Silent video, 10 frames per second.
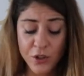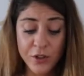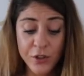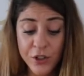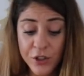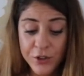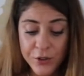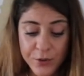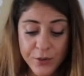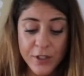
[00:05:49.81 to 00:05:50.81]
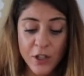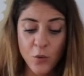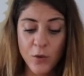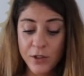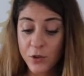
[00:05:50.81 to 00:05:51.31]
You do, you do
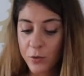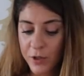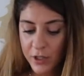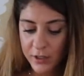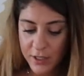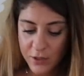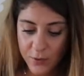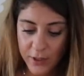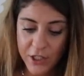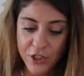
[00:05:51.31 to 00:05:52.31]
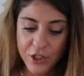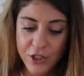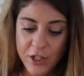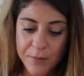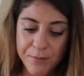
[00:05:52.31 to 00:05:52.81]
still want to work on this
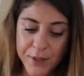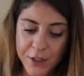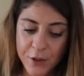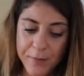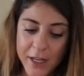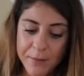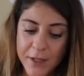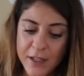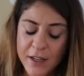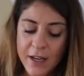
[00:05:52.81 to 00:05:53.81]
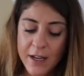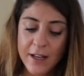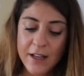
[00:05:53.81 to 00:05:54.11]
relationship, but you may be